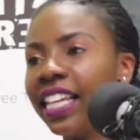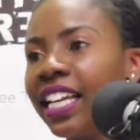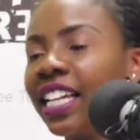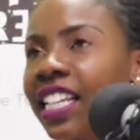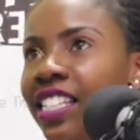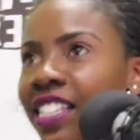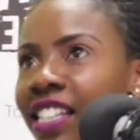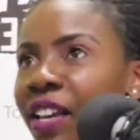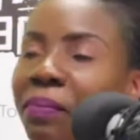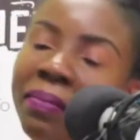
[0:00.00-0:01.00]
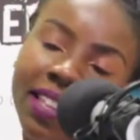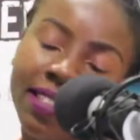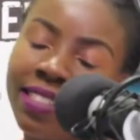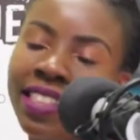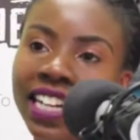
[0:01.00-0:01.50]
is a
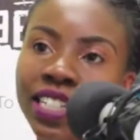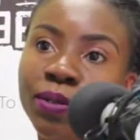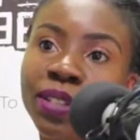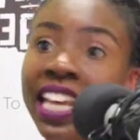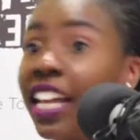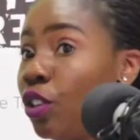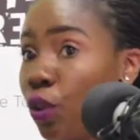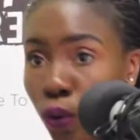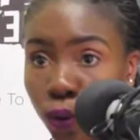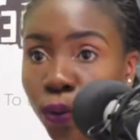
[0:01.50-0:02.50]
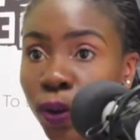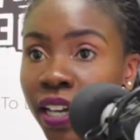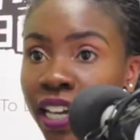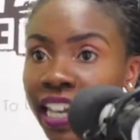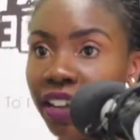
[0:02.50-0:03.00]
myth that they know
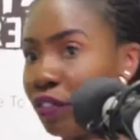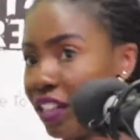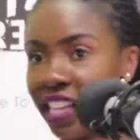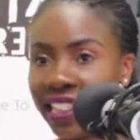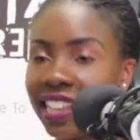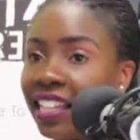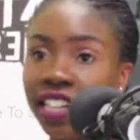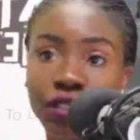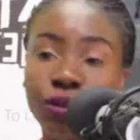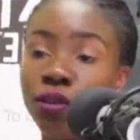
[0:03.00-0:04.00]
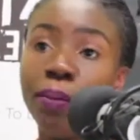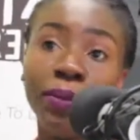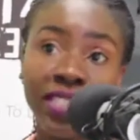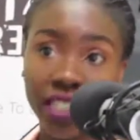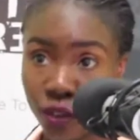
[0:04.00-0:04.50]
everything that there is to know
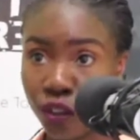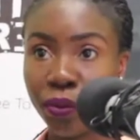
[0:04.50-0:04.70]
about sexual